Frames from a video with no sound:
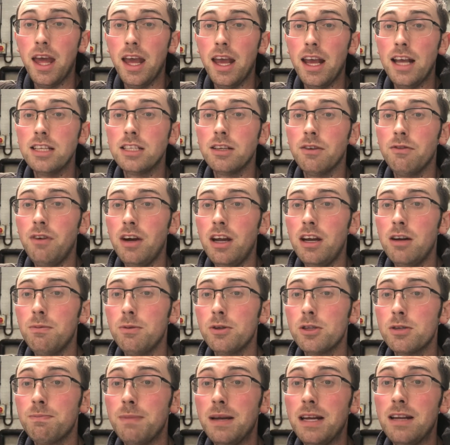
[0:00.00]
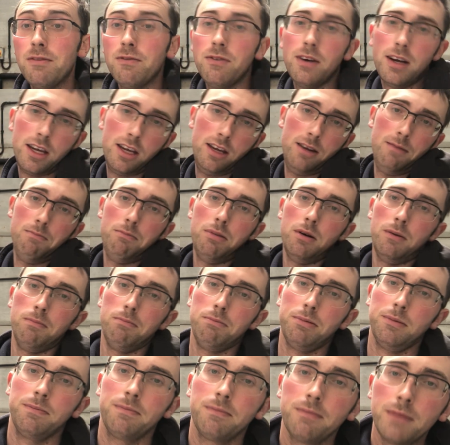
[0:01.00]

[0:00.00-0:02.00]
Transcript: is a variable speed vacuum pump,